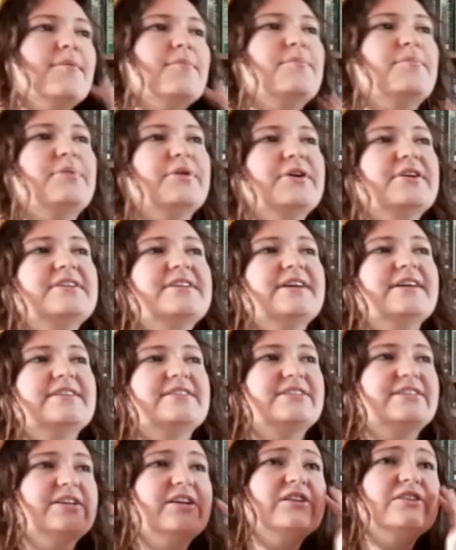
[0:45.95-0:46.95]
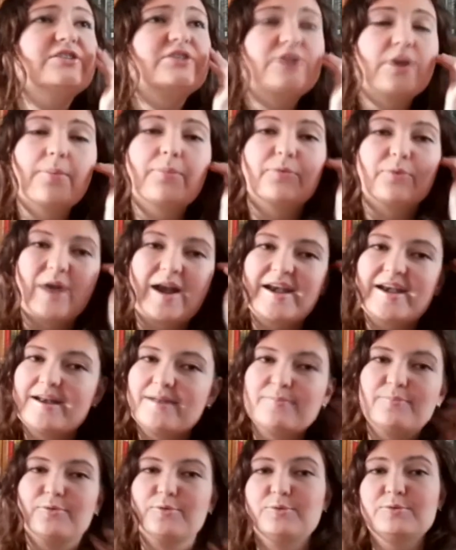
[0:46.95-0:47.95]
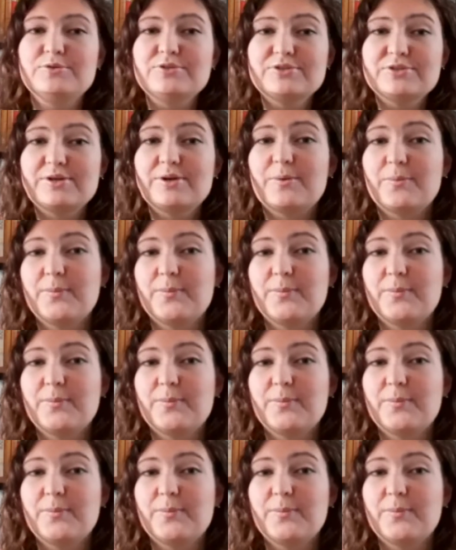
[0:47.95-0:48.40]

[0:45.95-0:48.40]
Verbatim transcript: But she stopped rating books,